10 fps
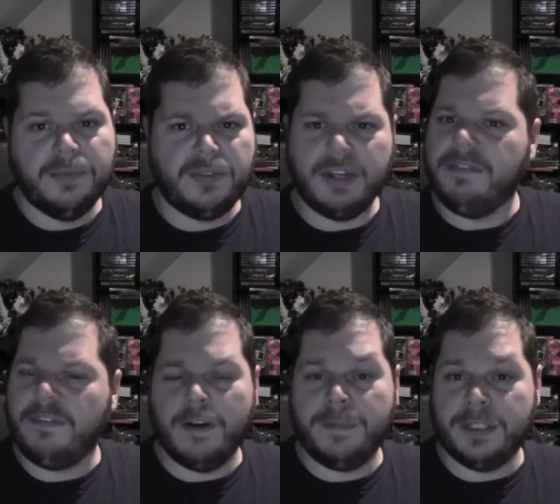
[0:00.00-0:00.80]

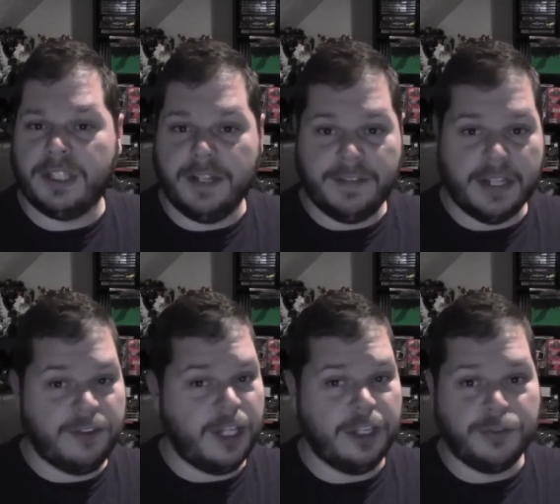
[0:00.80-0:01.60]
75% if
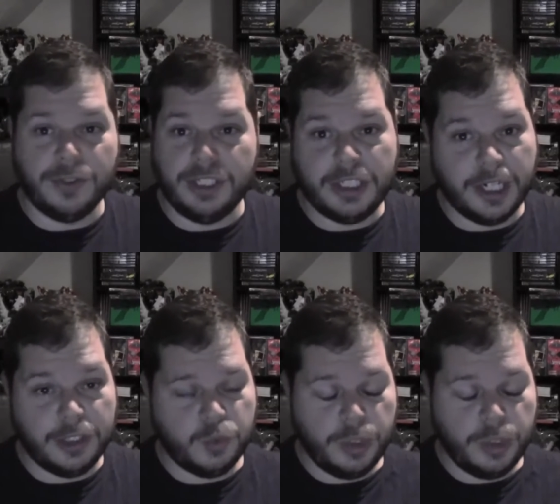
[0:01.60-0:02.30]
that thing's fully charged,